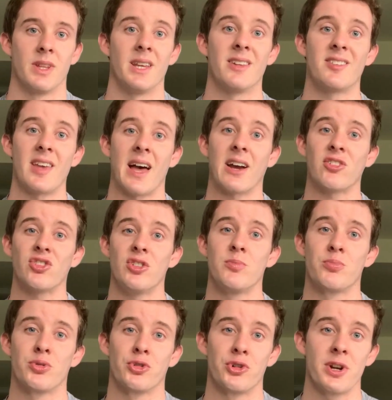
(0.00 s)
It's actually
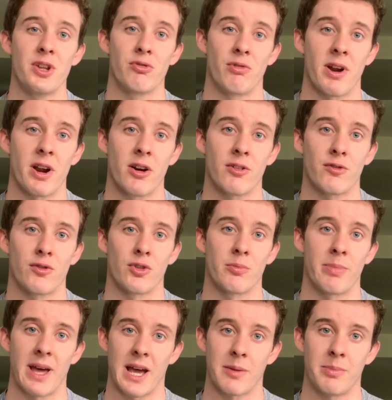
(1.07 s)
pretty rare for
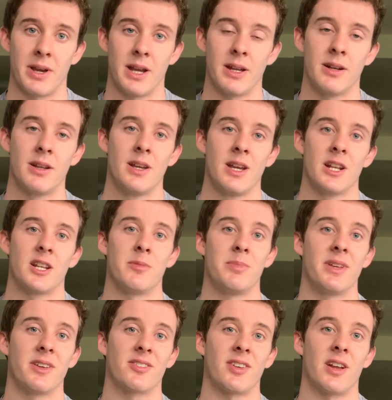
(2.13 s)
back pain to
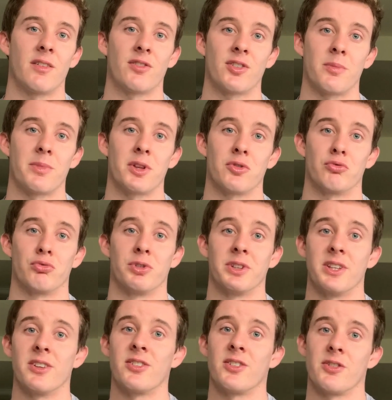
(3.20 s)
be a sign of something
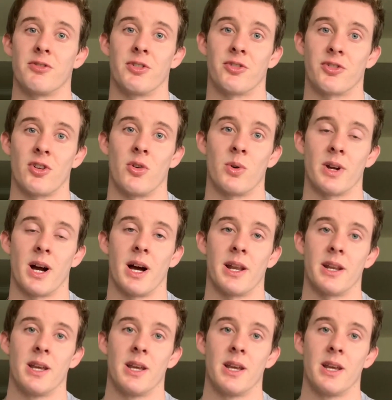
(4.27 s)
really serious going on.